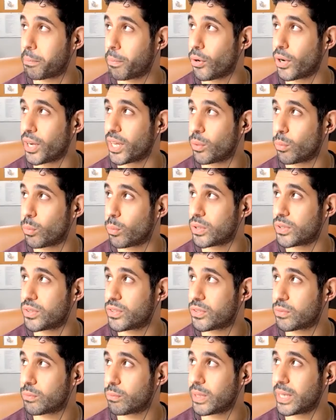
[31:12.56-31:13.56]
point
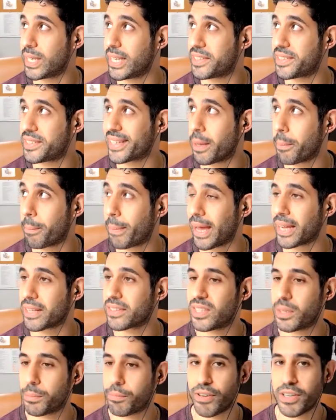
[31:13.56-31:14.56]
was we need to get back
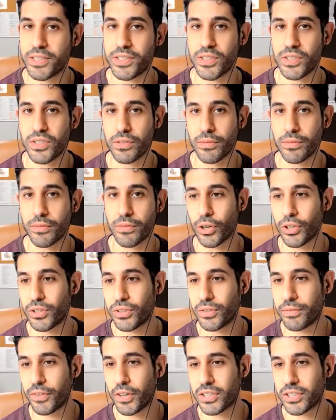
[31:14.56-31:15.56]
to the presence of God
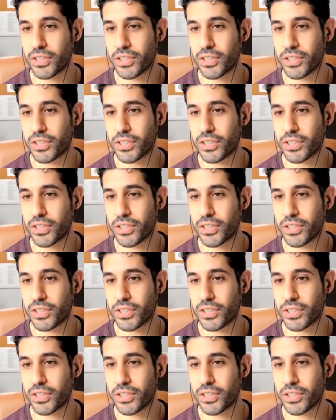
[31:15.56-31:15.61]
first